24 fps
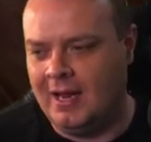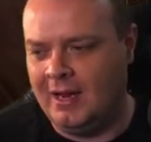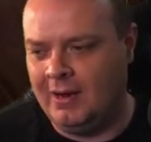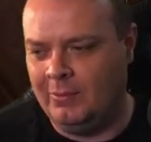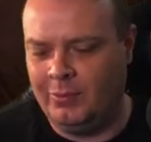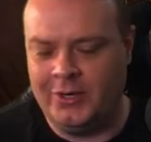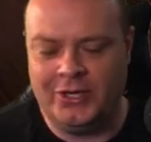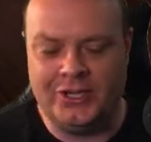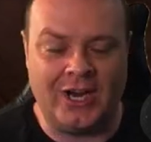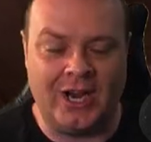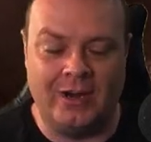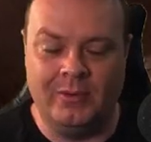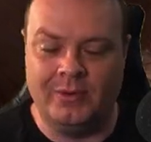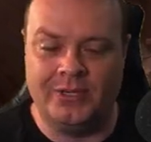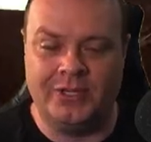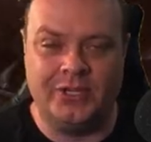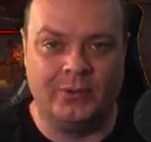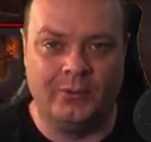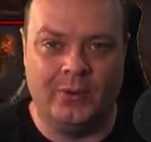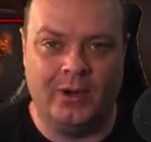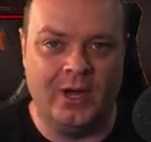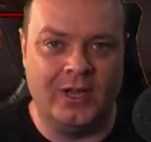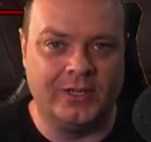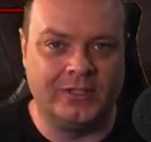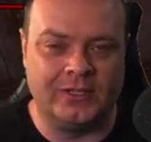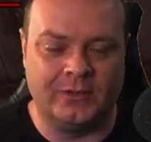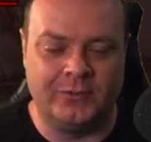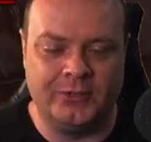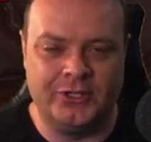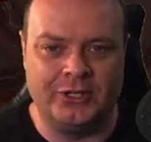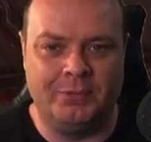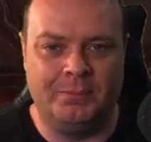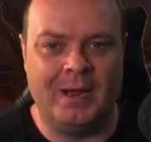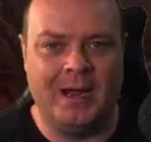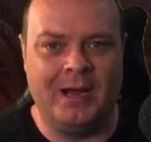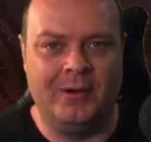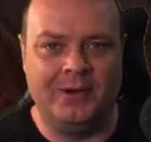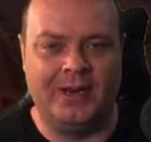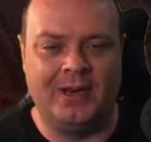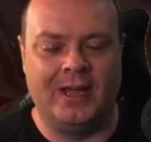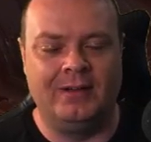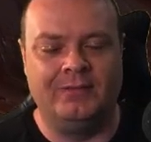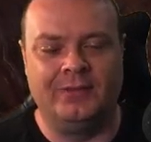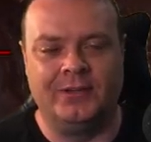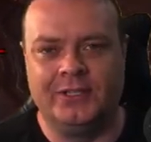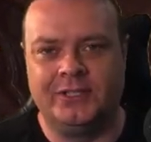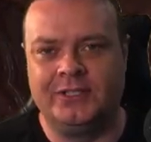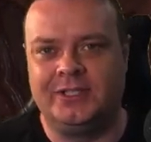I wish, I wish it was. I wish the power
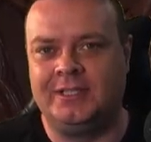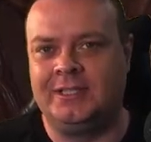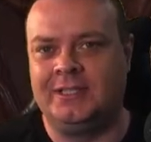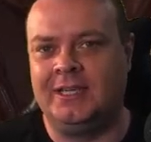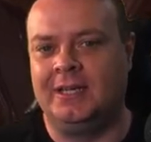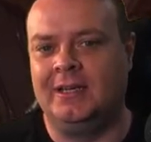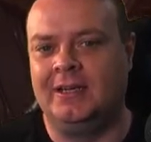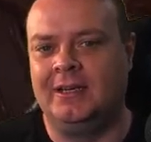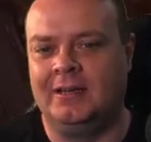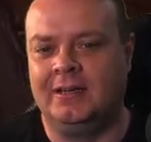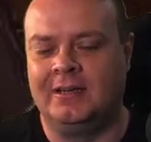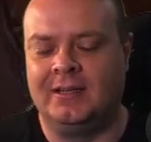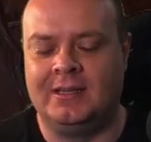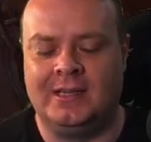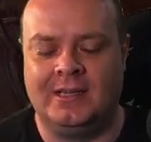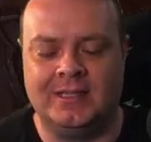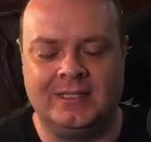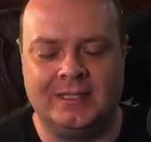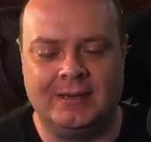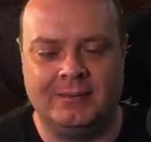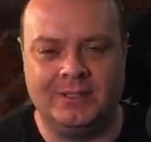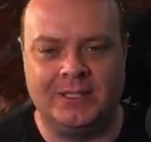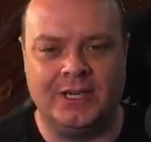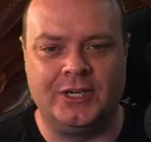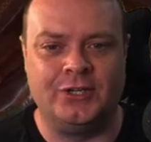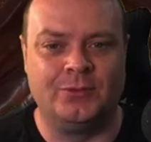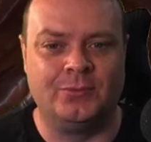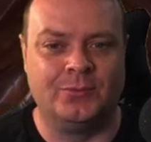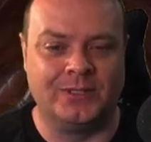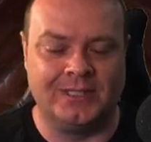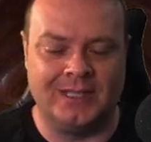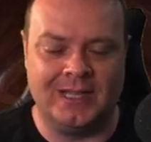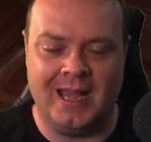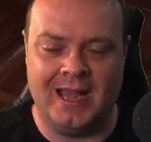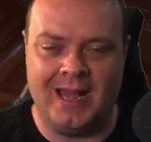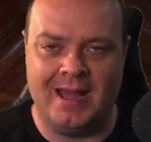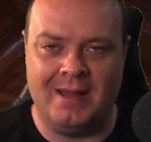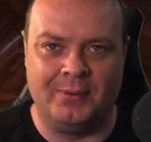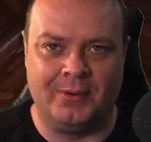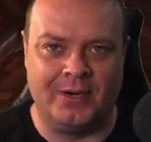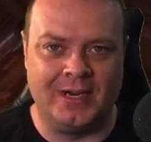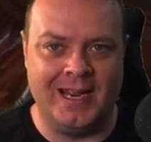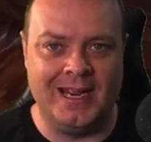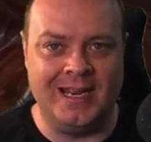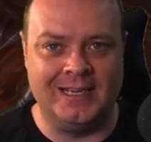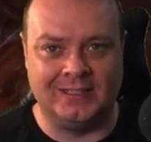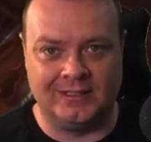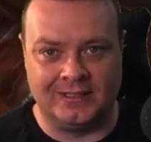diversity and the temptation was there,
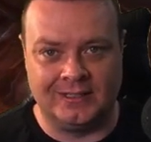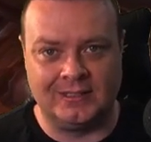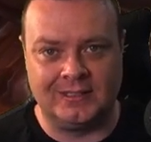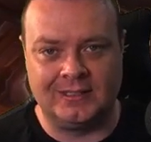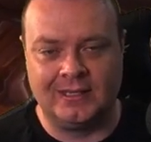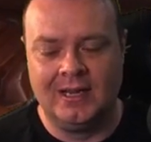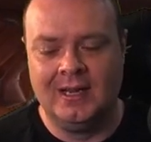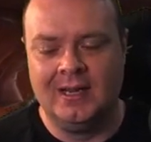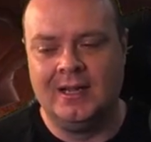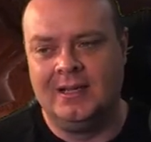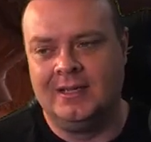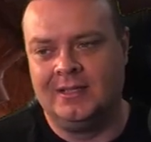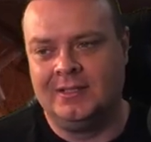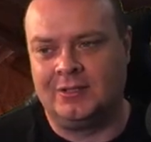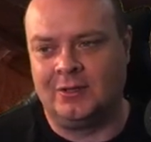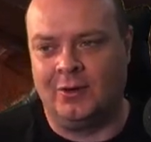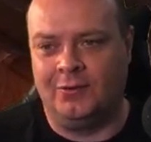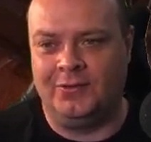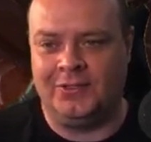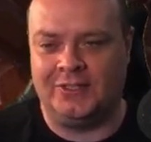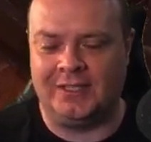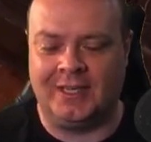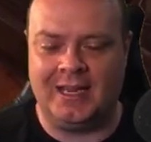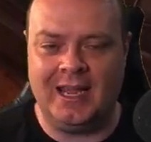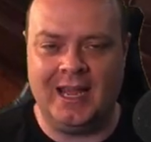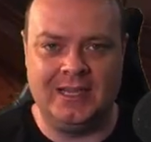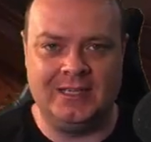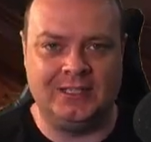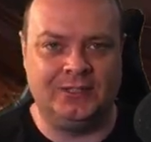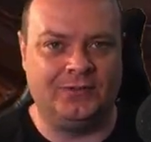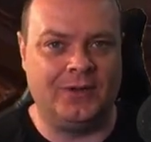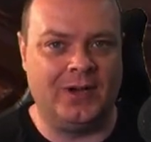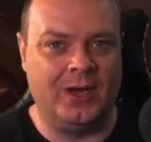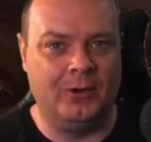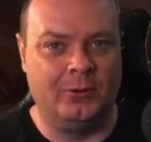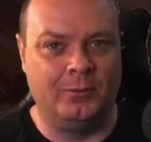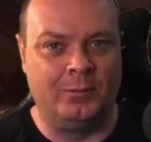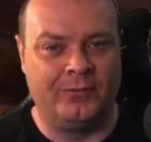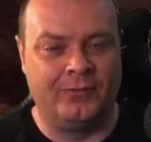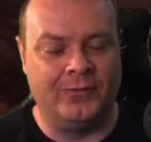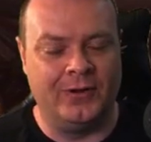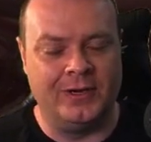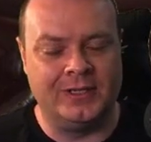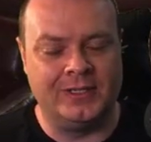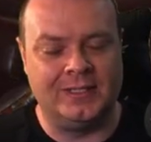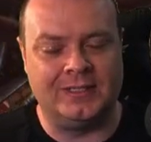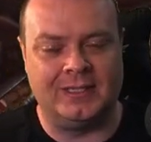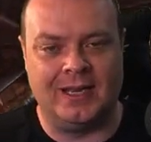but it isn't. So if it's a case of I would
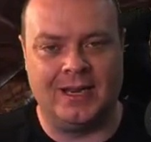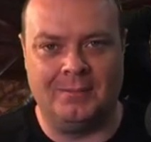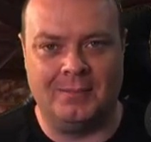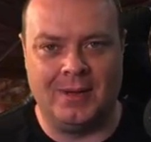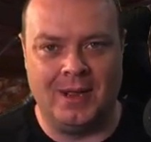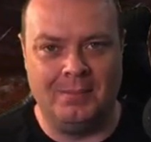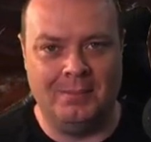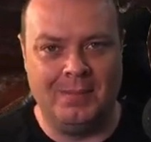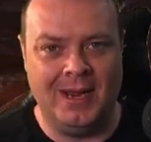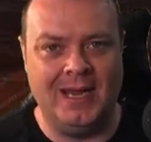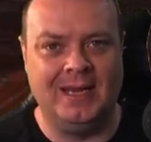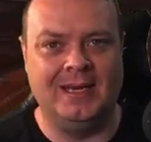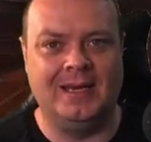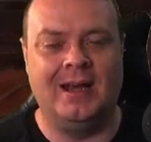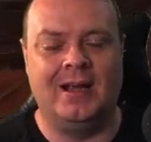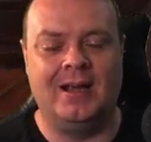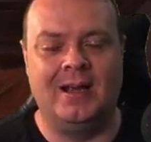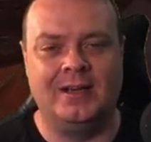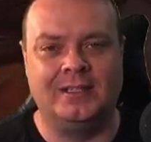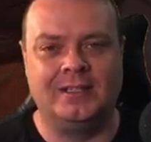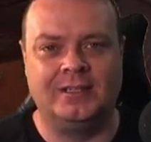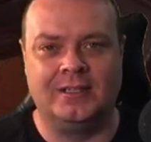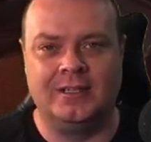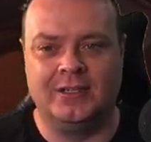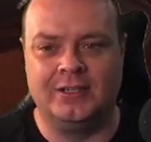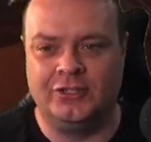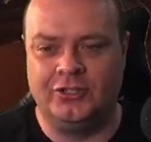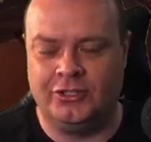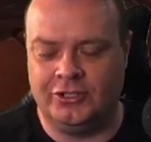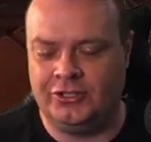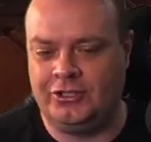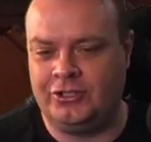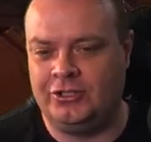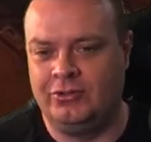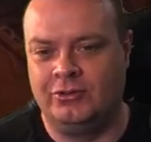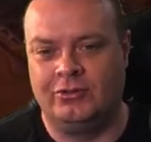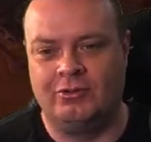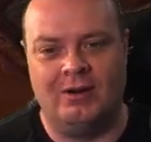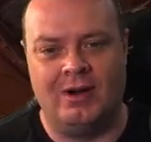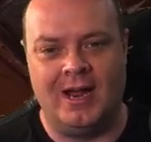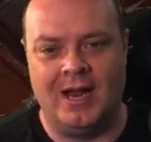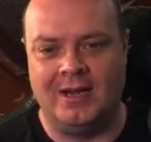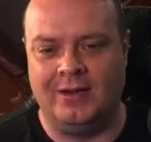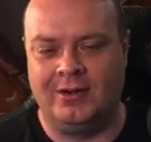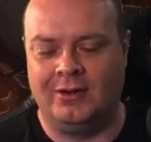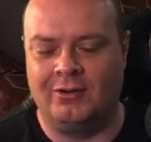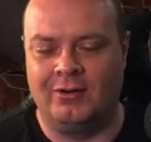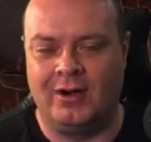prefer to take my main character just to
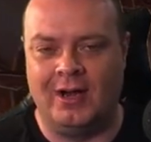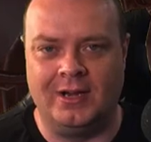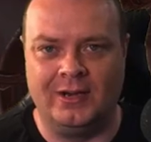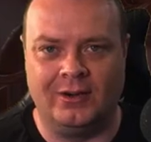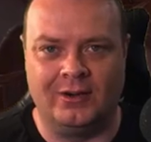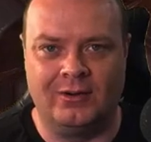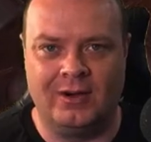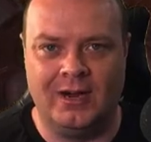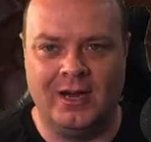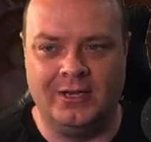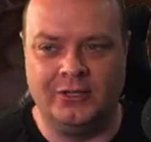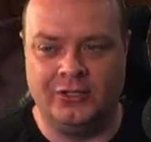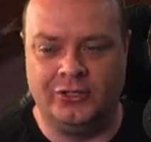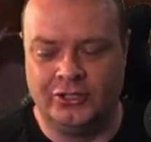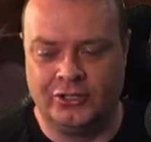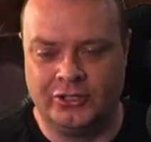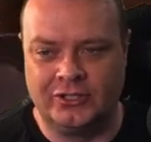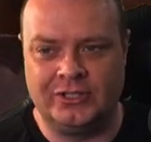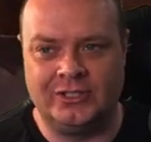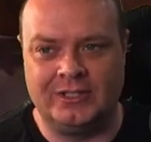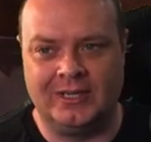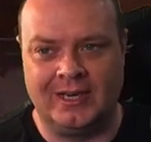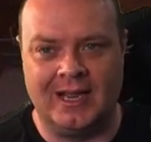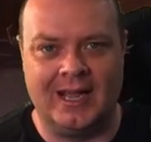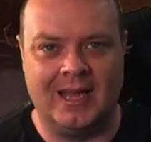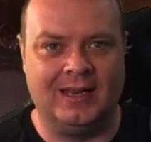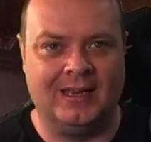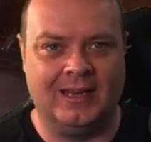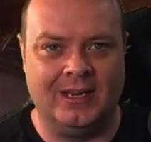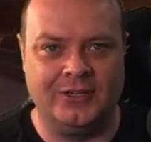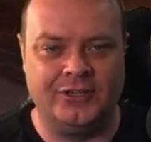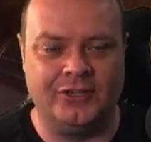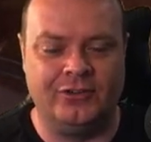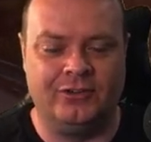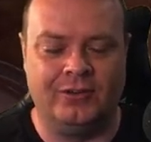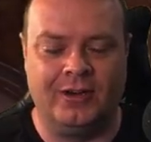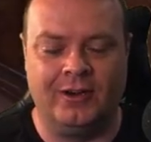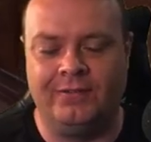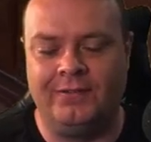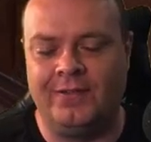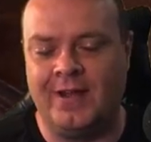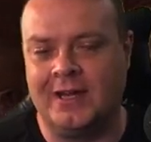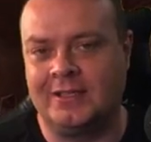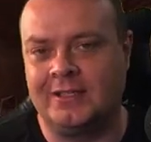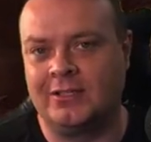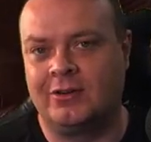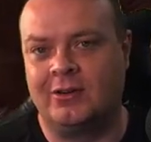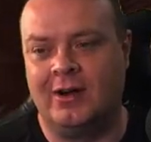grind and grind and grind just to get a legendary
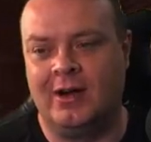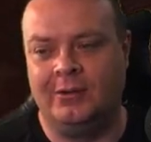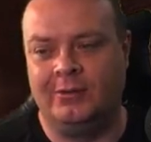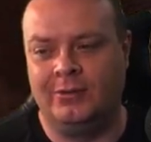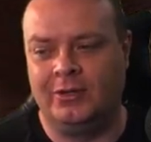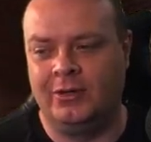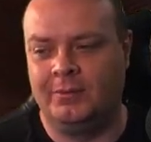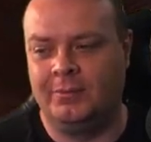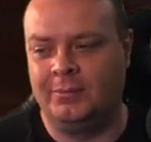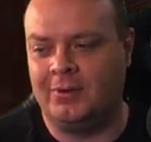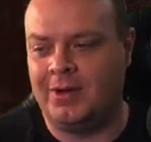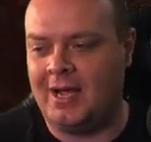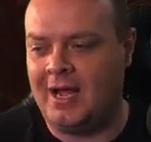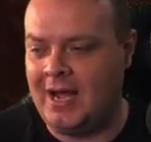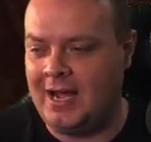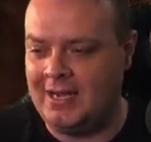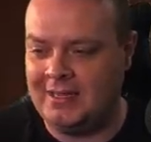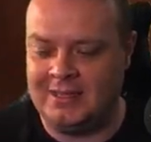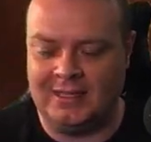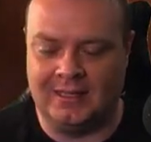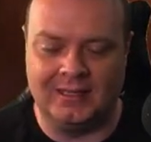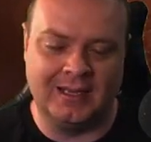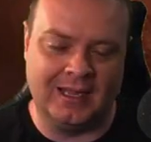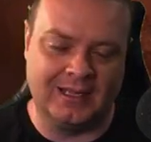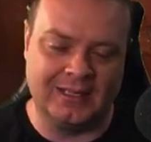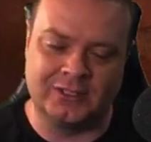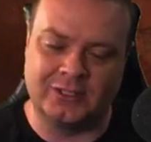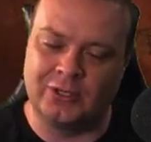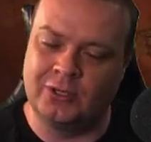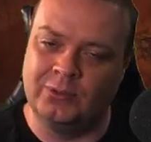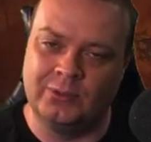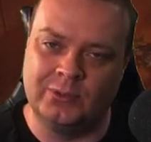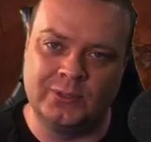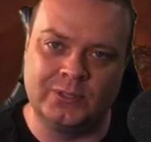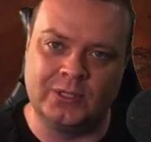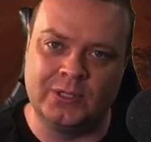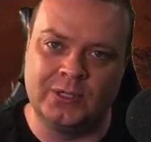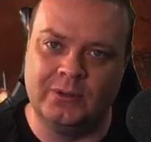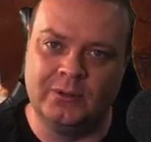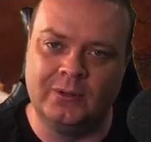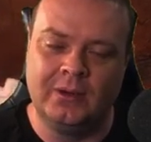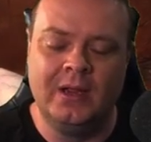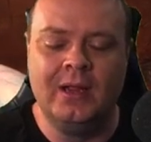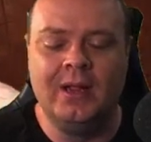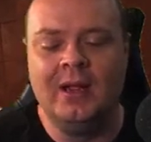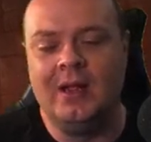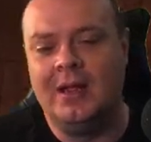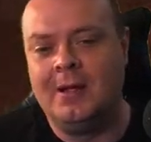effect ground up, I think that's cool
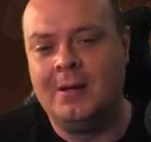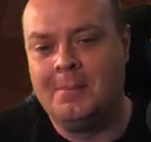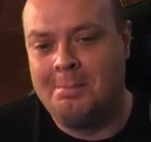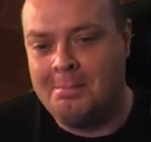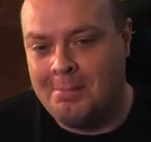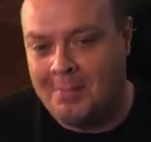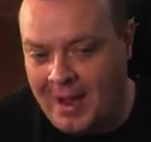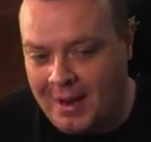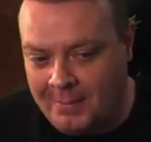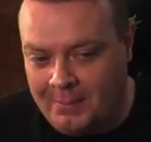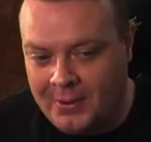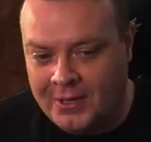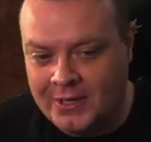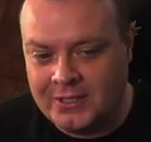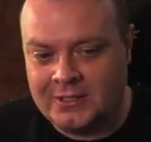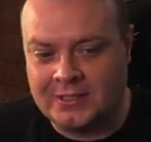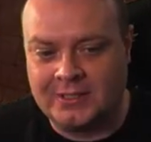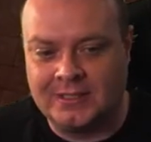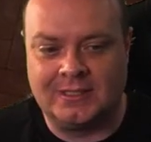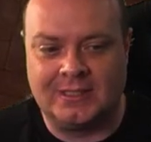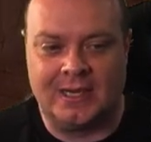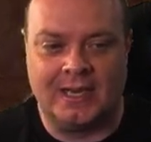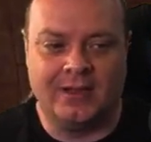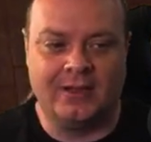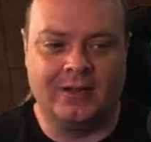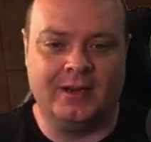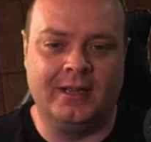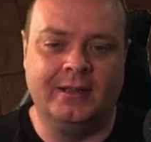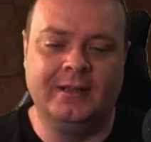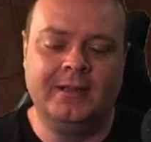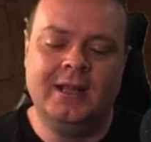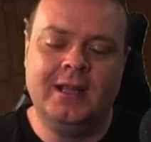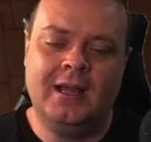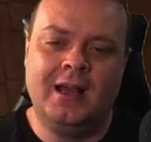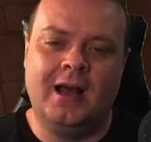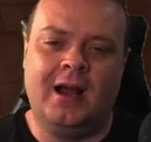too my personal take on it.